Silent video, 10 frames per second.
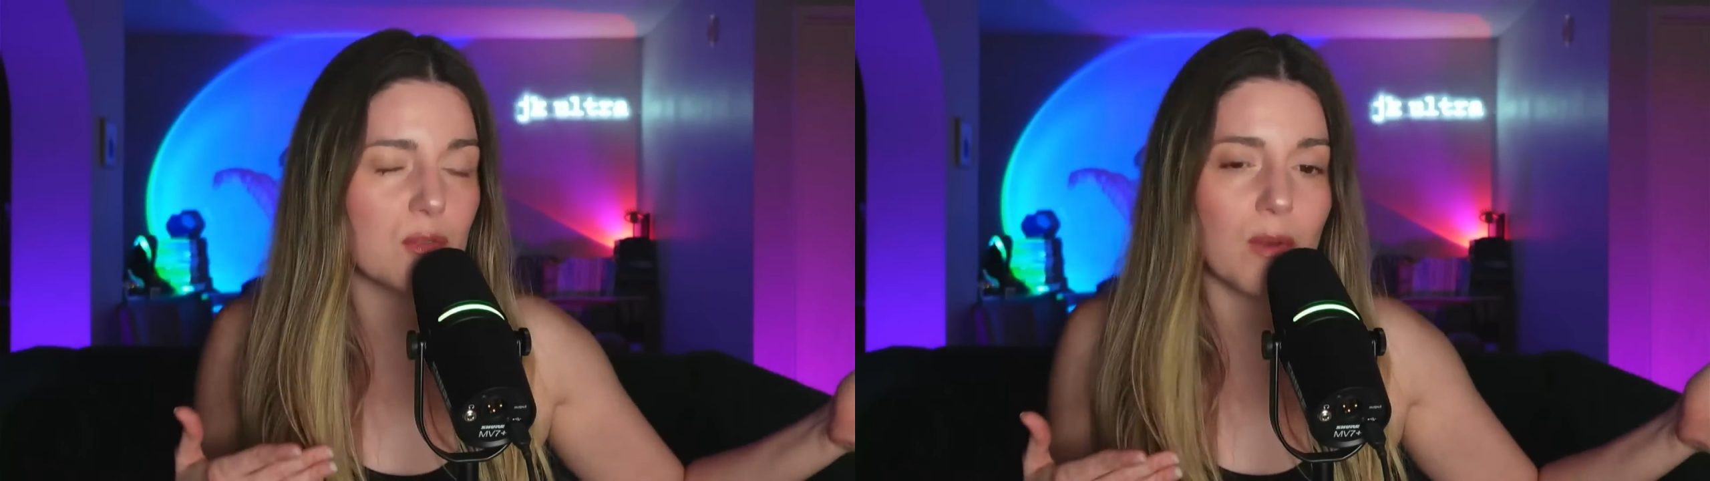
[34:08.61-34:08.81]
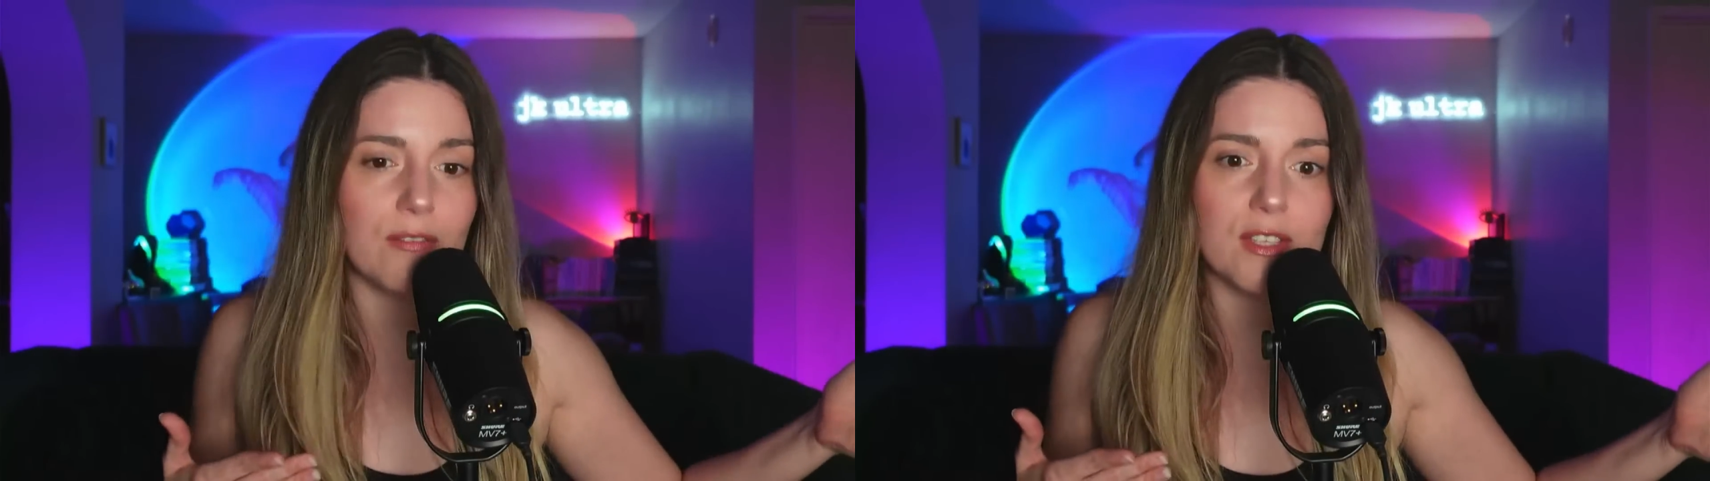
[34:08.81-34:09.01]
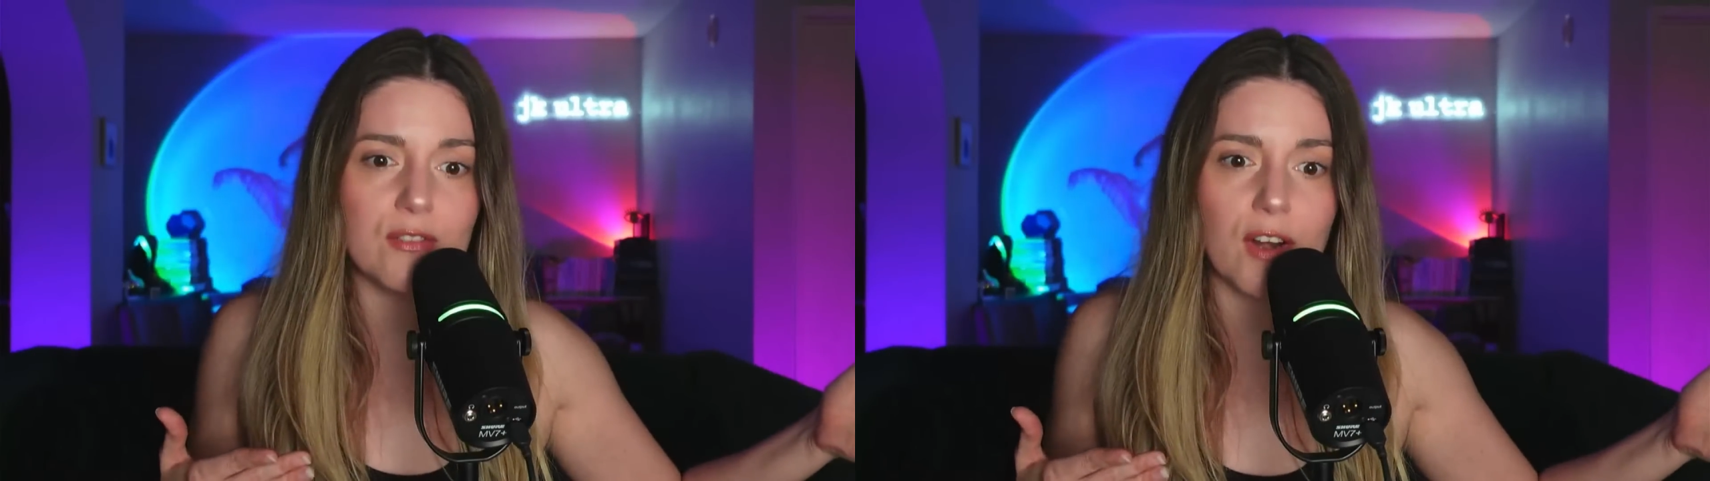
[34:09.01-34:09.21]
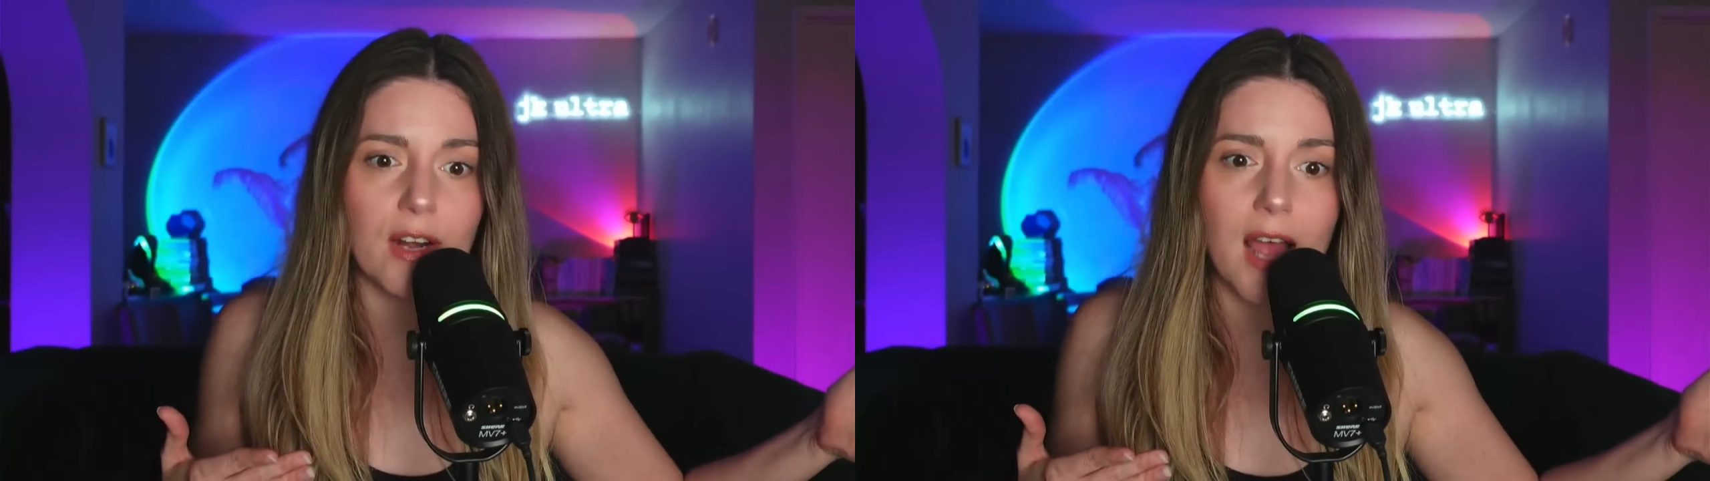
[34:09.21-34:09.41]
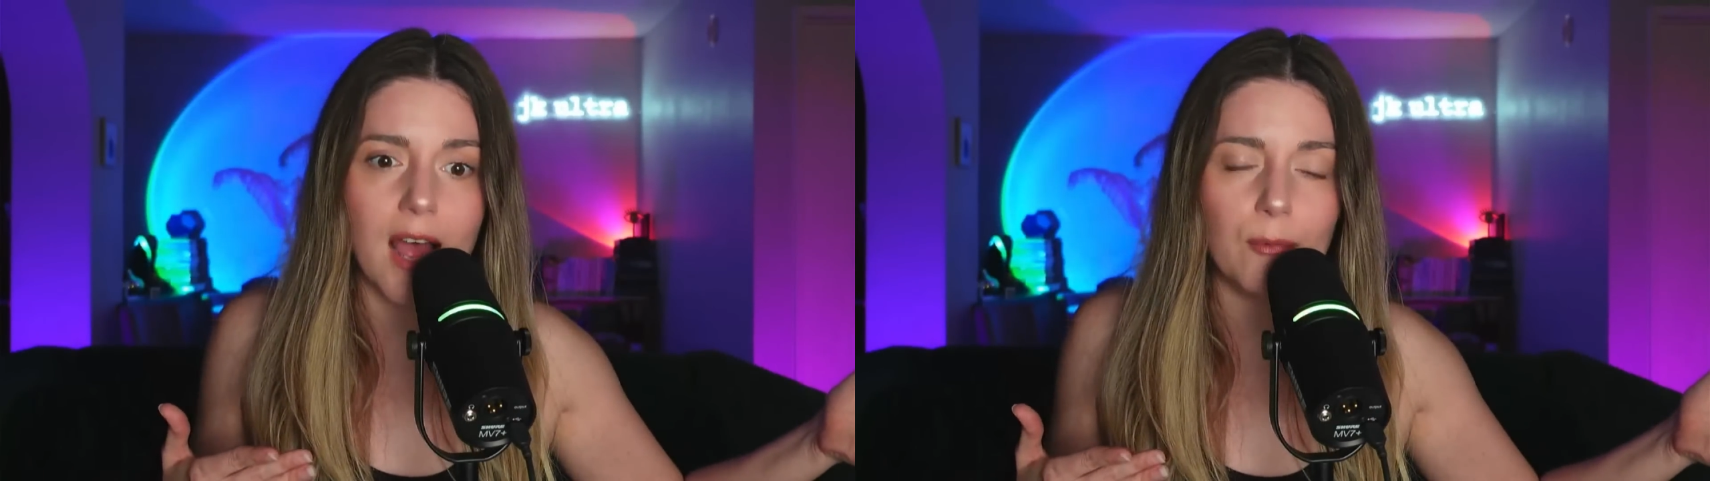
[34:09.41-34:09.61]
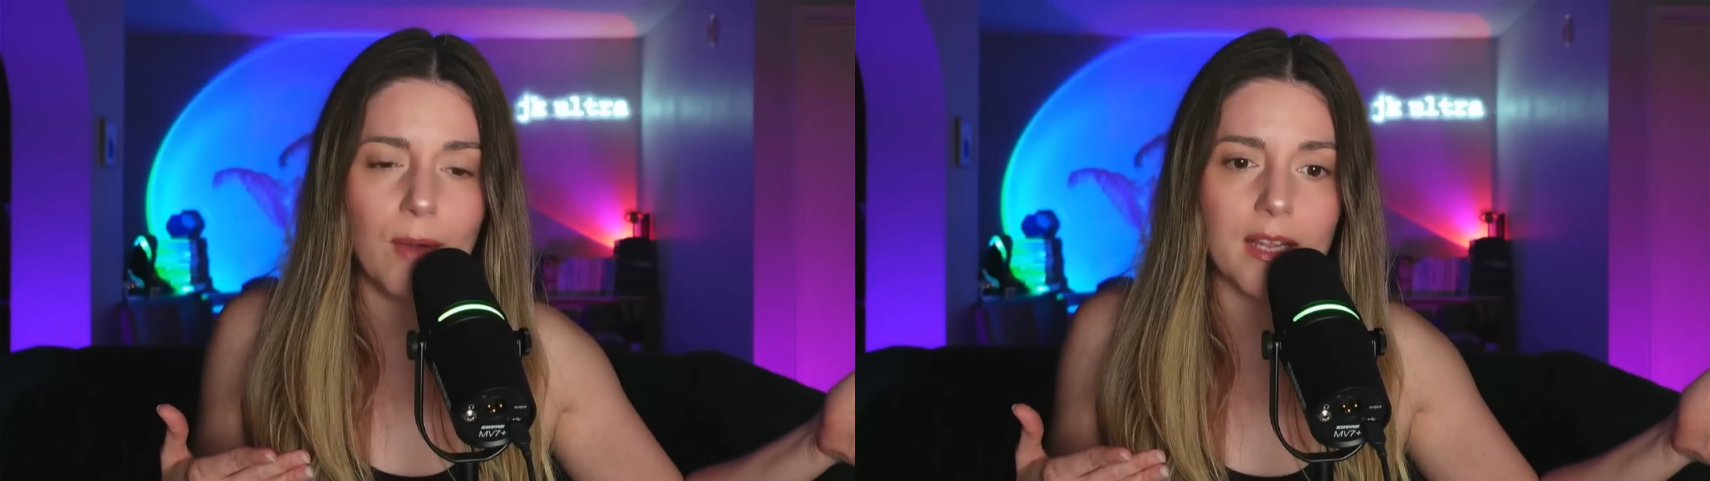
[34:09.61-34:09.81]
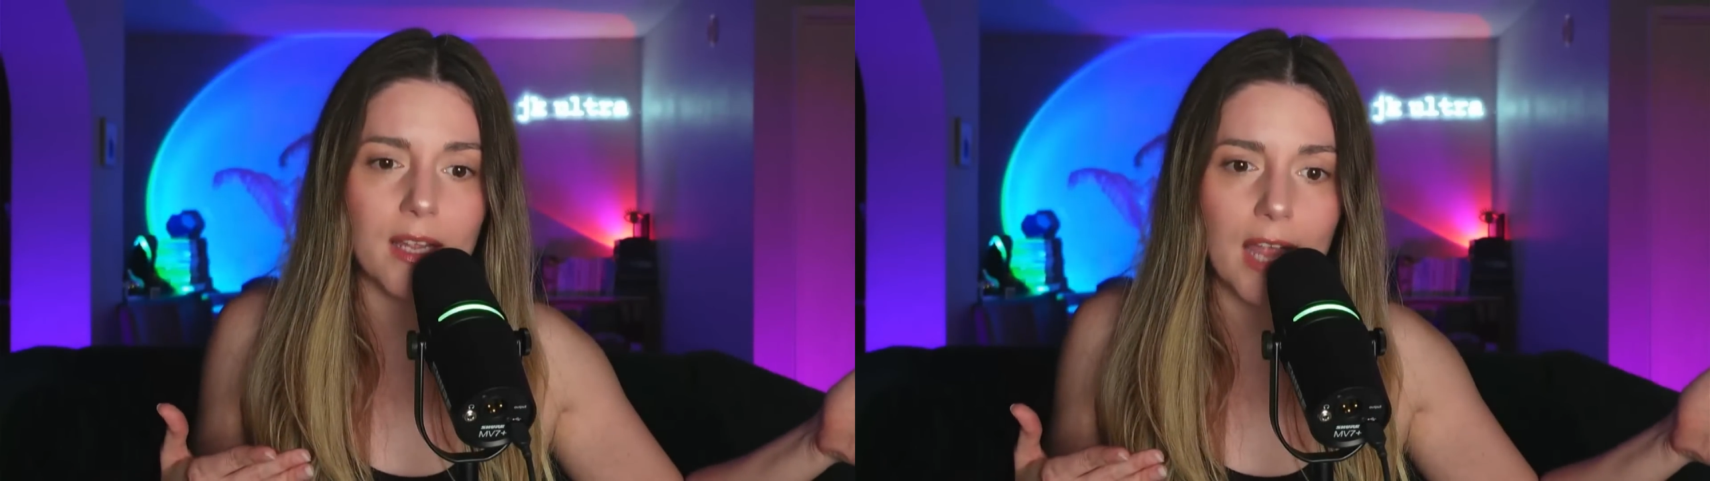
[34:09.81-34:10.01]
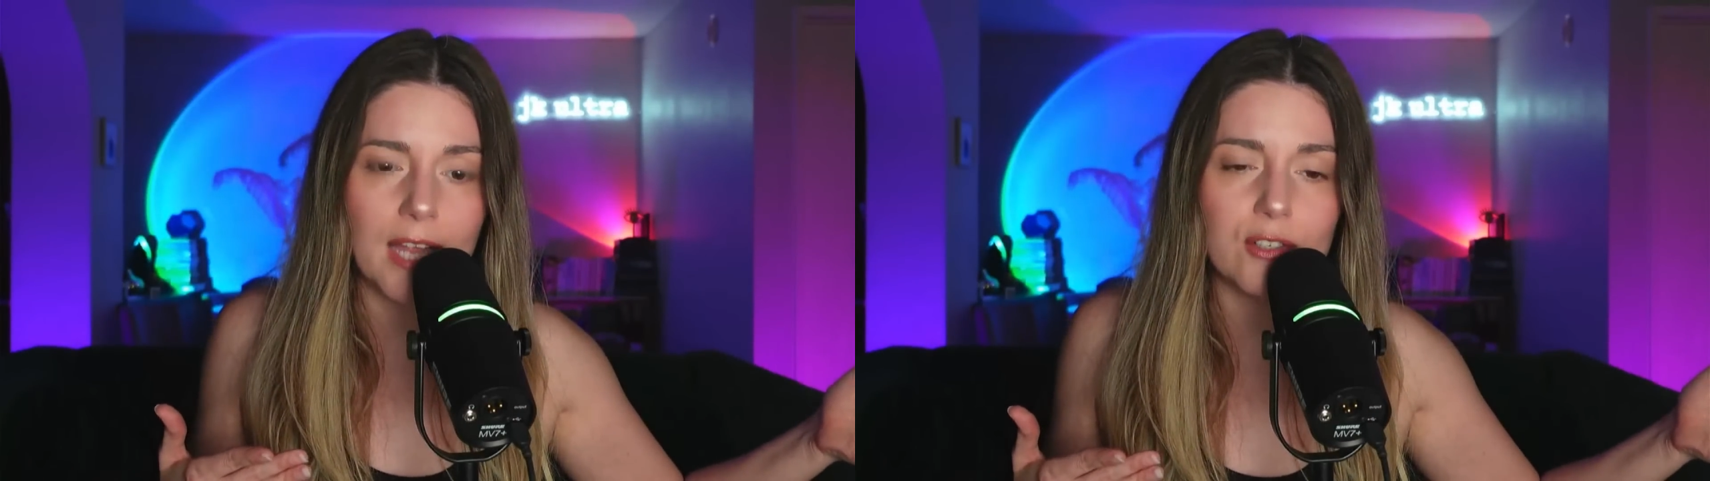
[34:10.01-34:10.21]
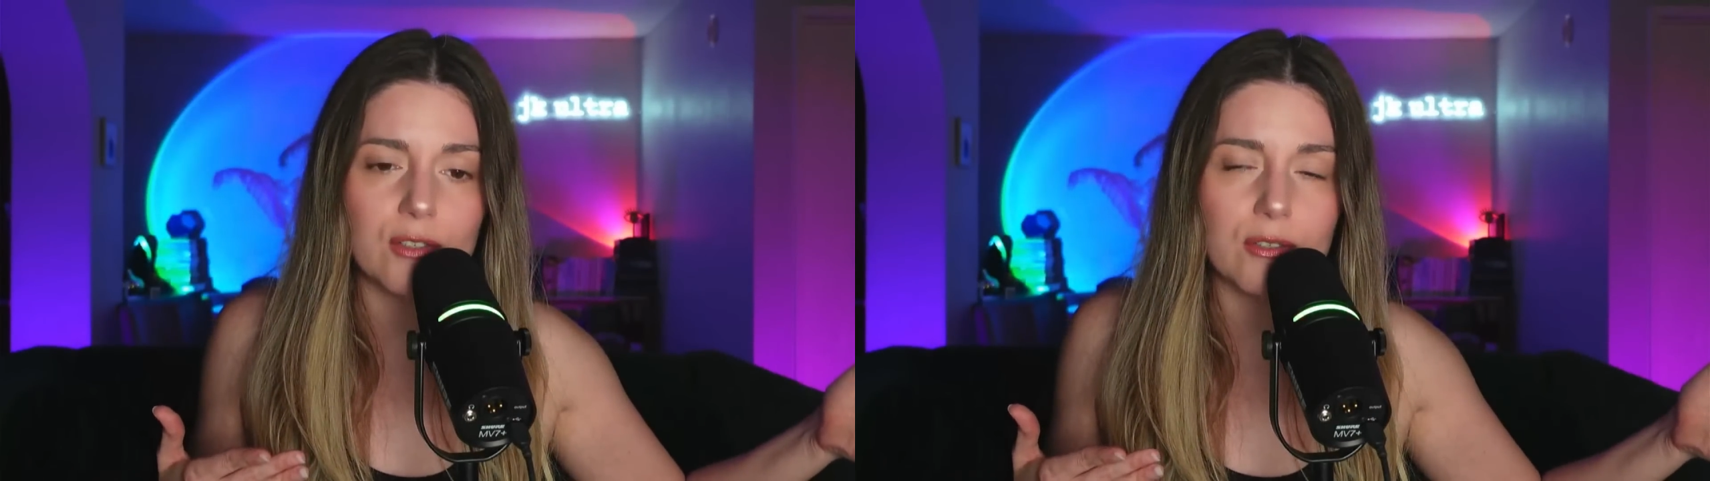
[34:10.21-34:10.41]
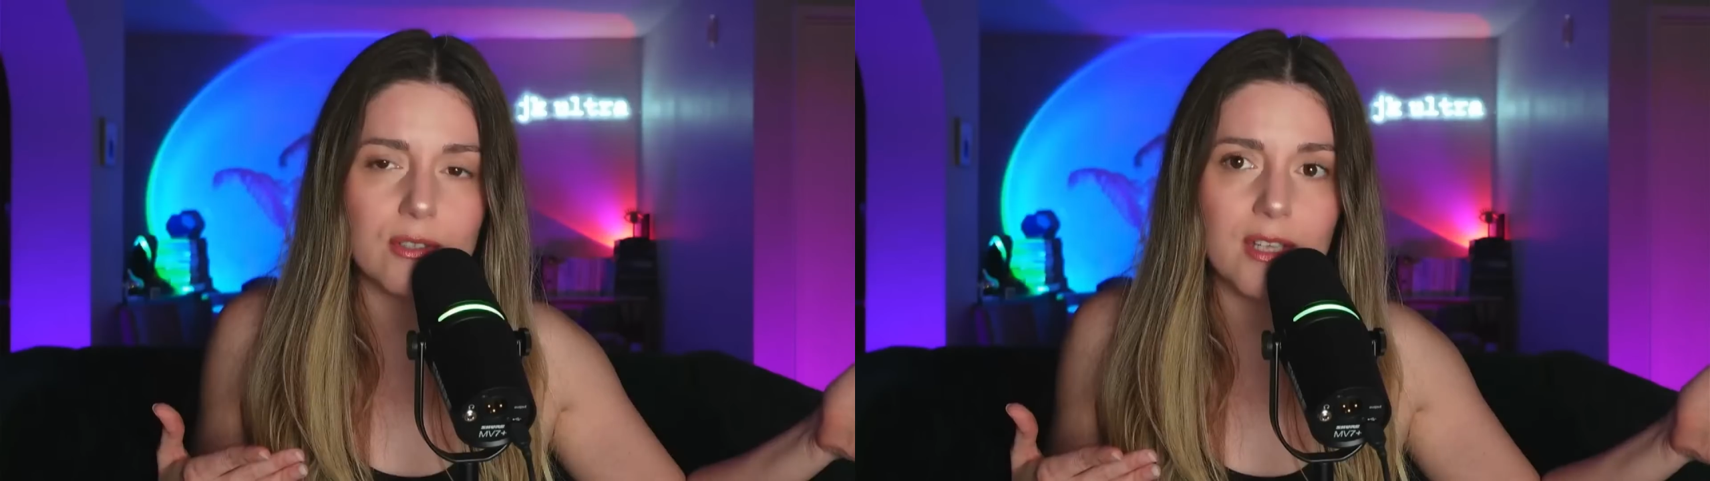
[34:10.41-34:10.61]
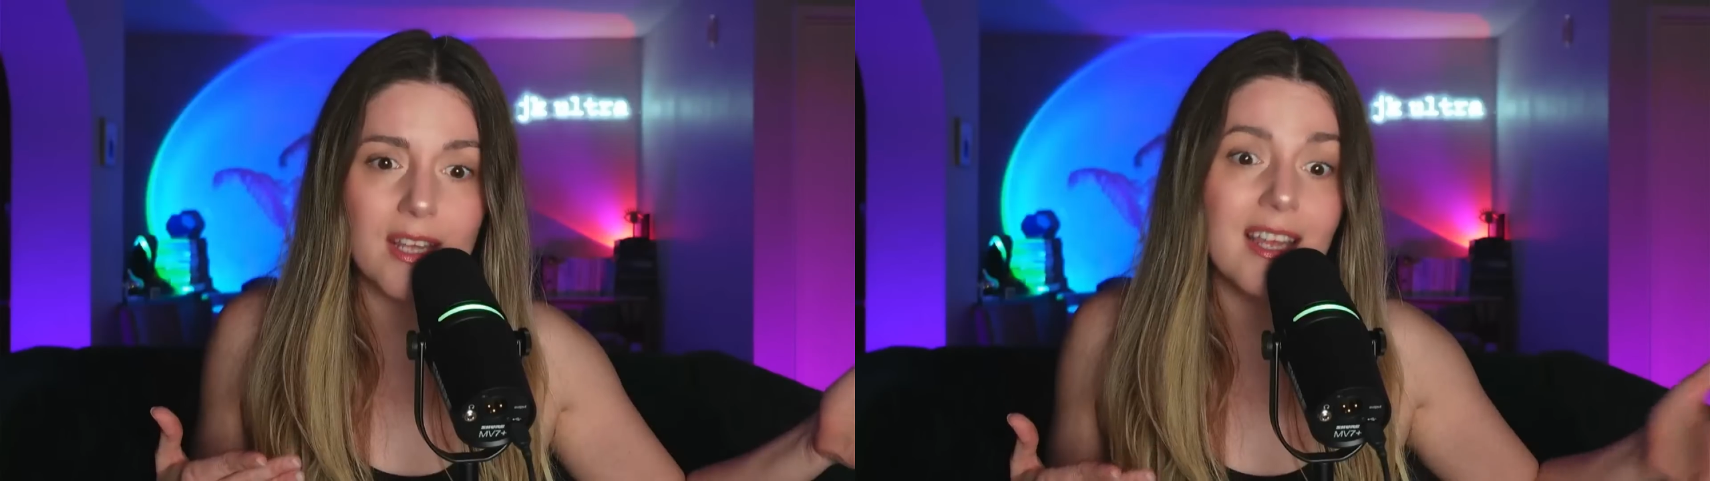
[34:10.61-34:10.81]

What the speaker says: one of these very high-ranking angels,